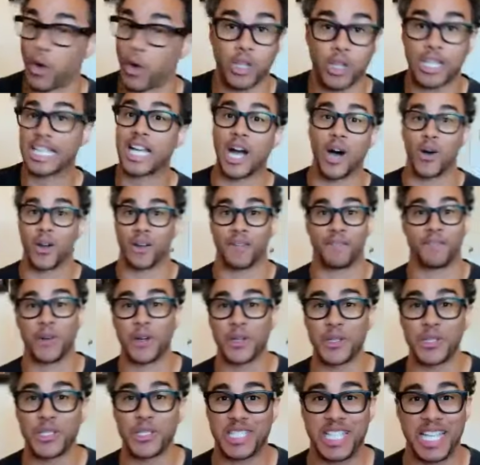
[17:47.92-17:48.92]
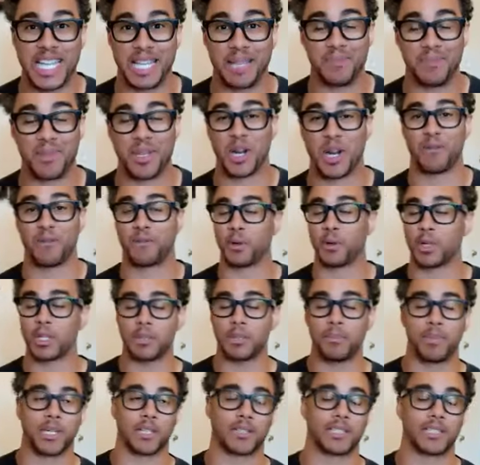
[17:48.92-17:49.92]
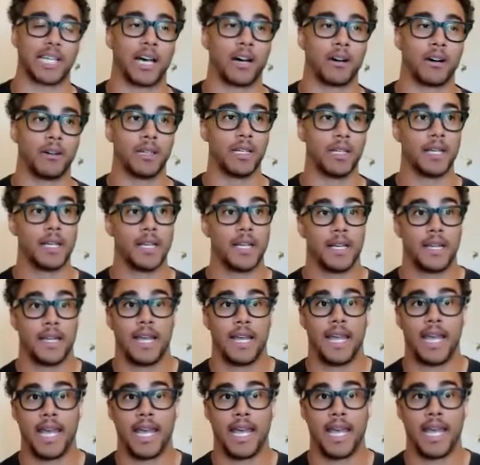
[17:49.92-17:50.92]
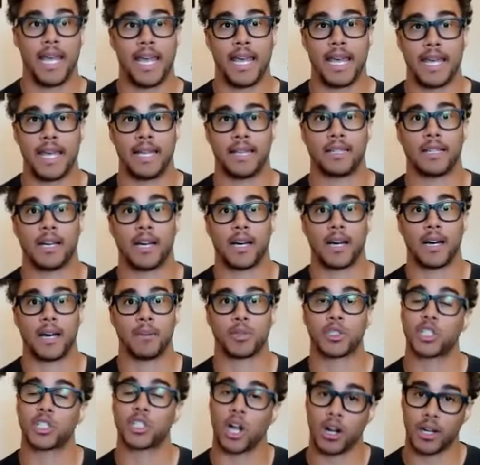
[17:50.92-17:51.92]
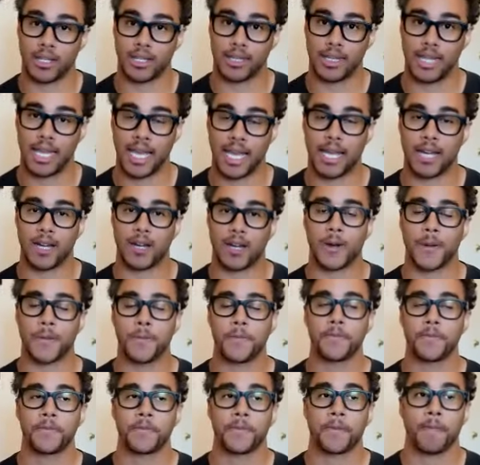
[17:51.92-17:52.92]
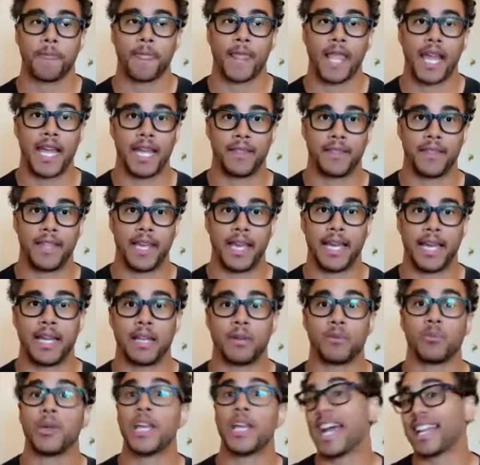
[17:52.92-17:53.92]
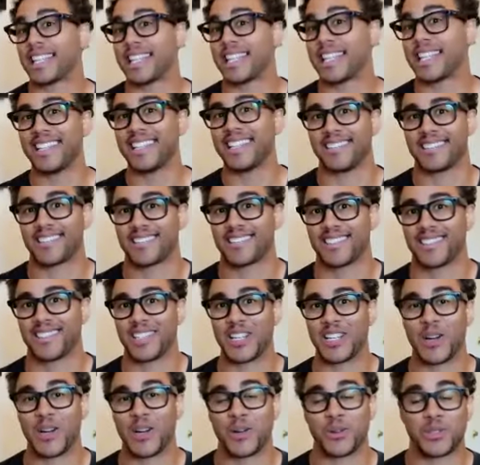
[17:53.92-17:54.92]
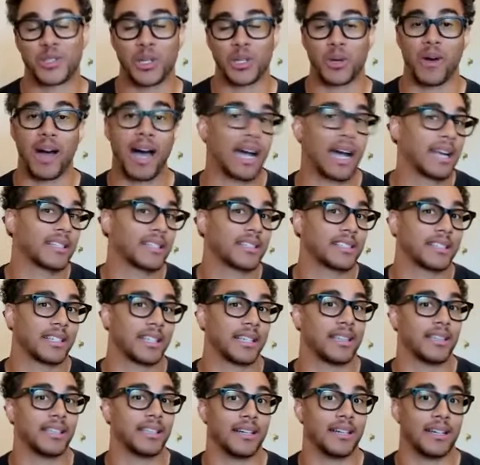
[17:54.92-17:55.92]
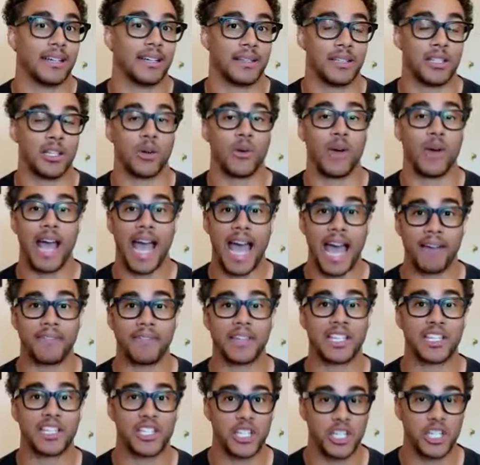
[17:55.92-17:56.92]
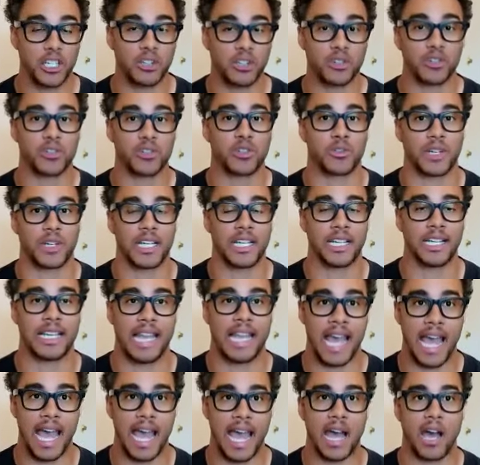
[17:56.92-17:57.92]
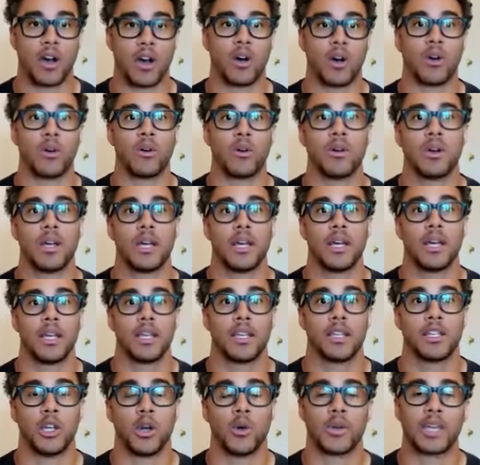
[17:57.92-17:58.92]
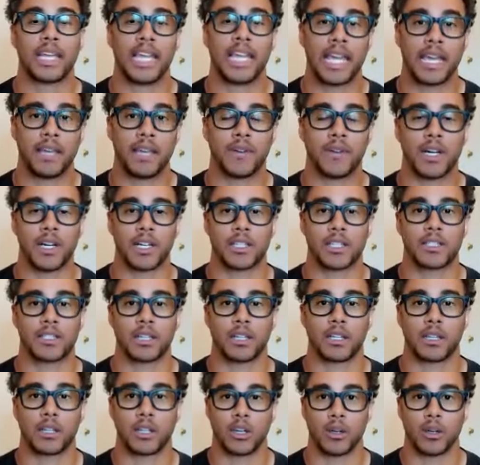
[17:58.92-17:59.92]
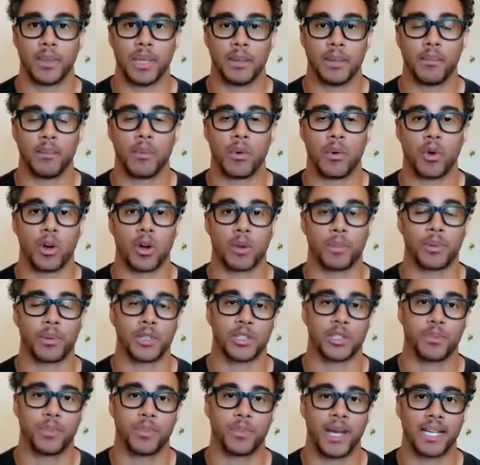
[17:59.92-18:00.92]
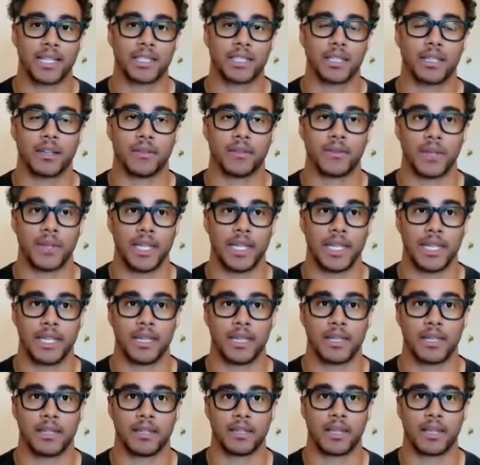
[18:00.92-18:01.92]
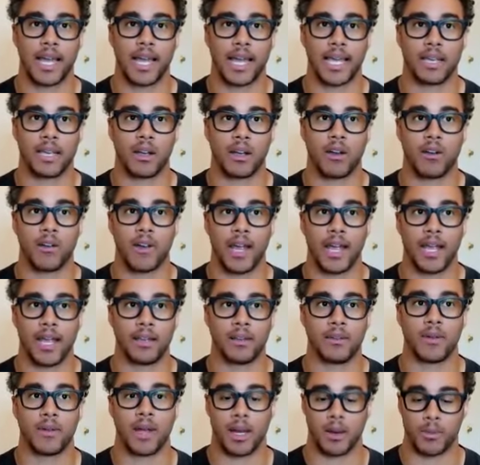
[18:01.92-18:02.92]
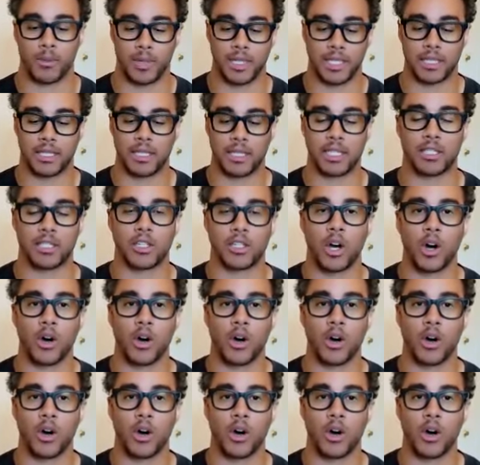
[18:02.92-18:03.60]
fully going, full steam, fully built out. And started there. And then we had kids, so honestly, having children now, gave us a little bit more perspective in like, all right, like we did the